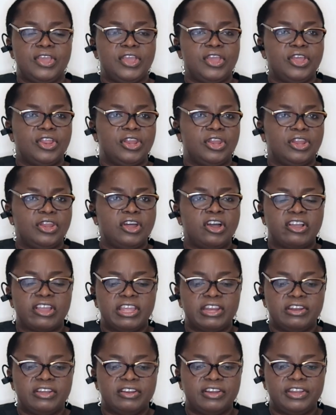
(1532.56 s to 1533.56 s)

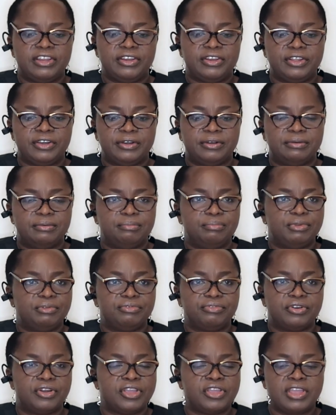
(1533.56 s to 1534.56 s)
knocking on the door
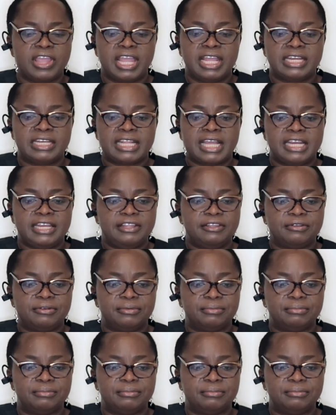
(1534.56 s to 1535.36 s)
before you enter the room